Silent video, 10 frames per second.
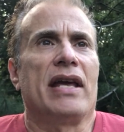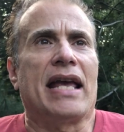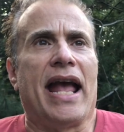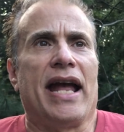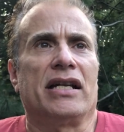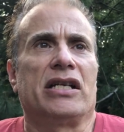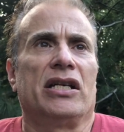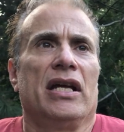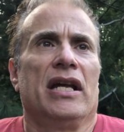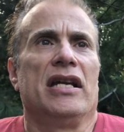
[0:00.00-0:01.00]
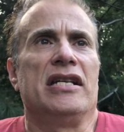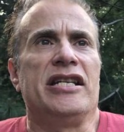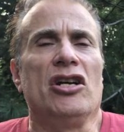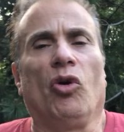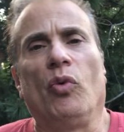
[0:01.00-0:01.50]
can't
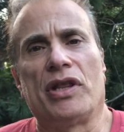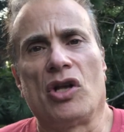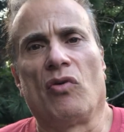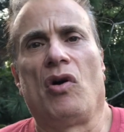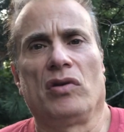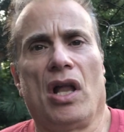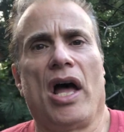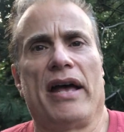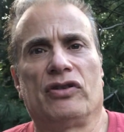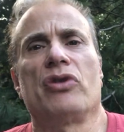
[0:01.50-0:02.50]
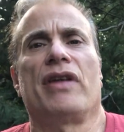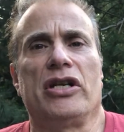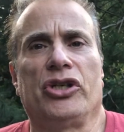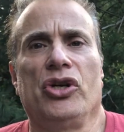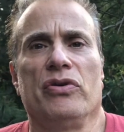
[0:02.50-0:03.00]
deal with their own lives, so
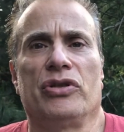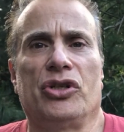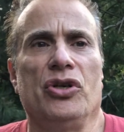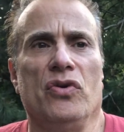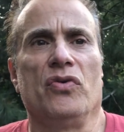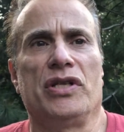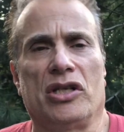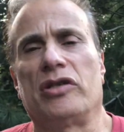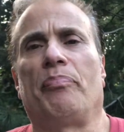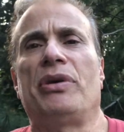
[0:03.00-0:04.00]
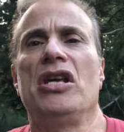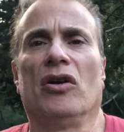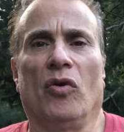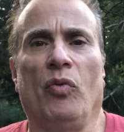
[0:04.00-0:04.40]
they choose to disappear